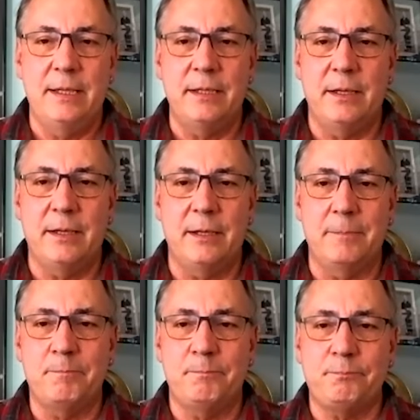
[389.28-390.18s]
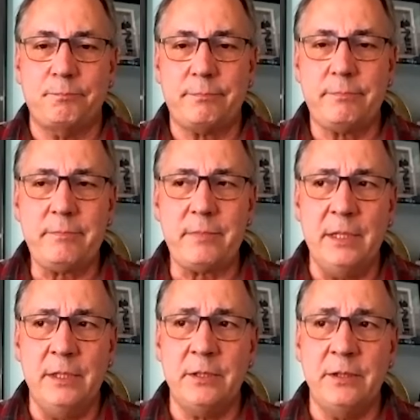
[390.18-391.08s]

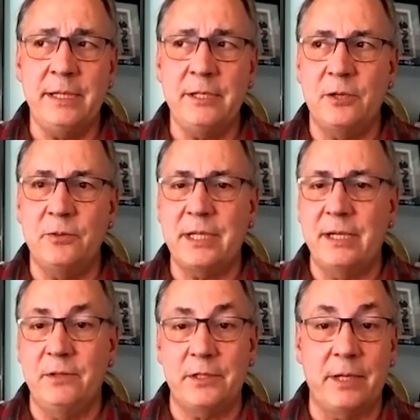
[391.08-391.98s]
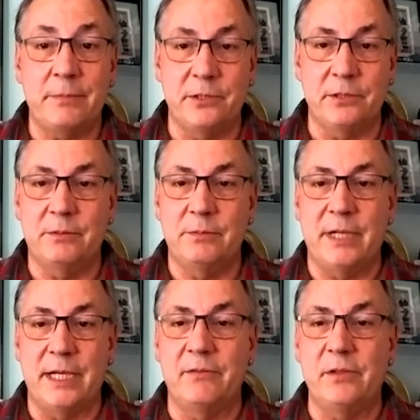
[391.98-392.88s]
So I think Joe was kind of looked up to
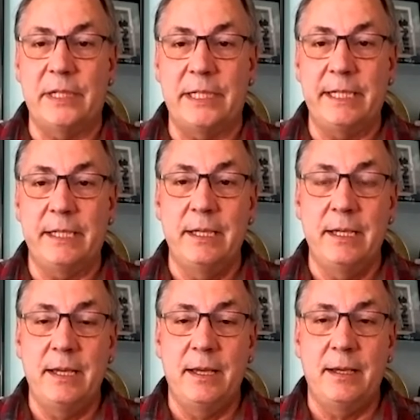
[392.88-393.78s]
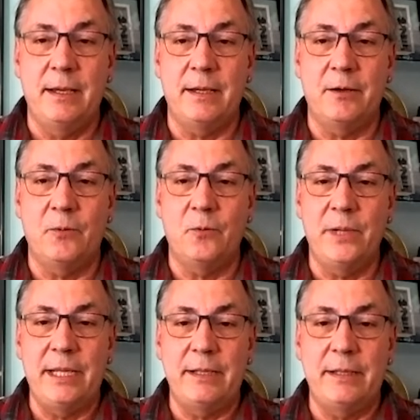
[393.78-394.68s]
by everybody.
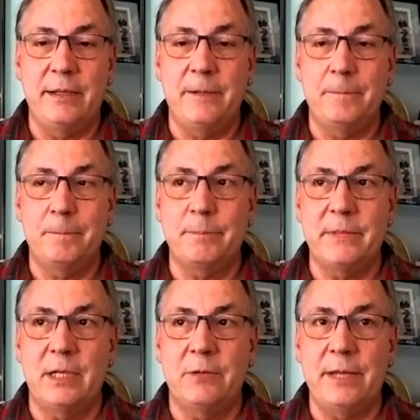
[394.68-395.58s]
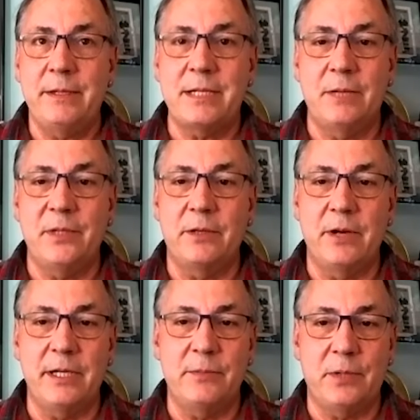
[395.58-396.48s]
When around the time of the
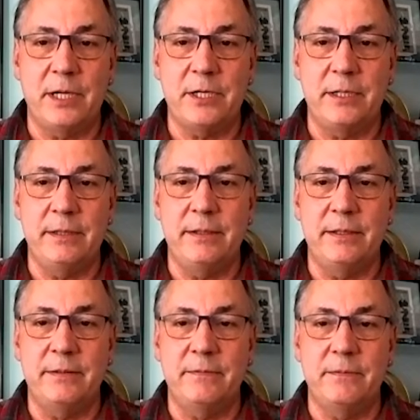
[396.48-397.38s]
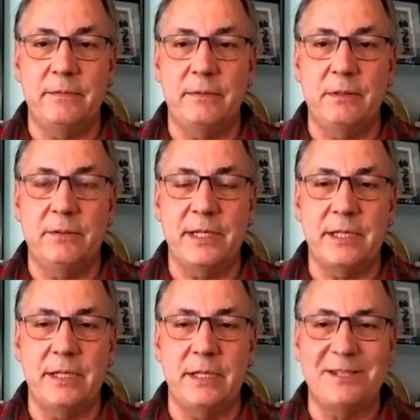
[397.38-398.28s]
Great Depression, the
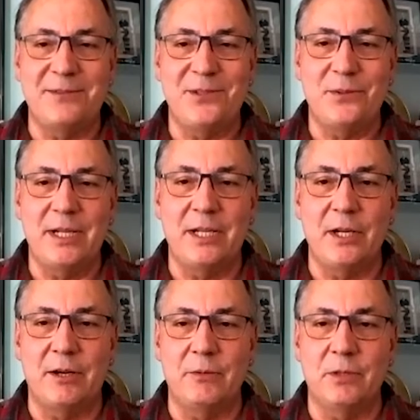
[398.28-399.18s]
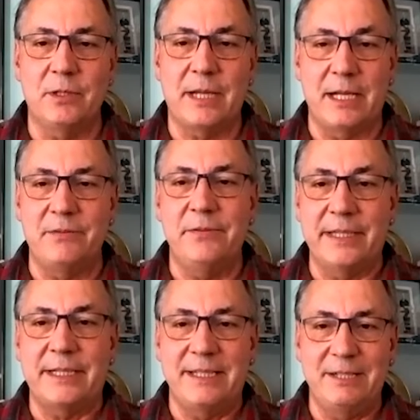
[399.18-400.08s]
residents of the rail yard were kind of
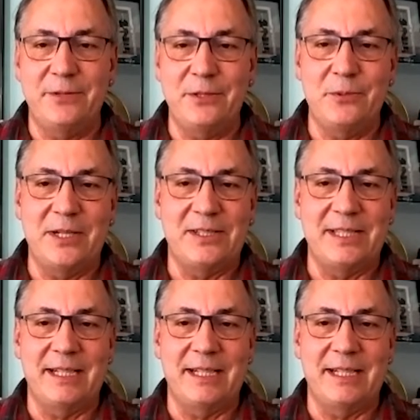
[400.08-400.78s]
evicted, if you will,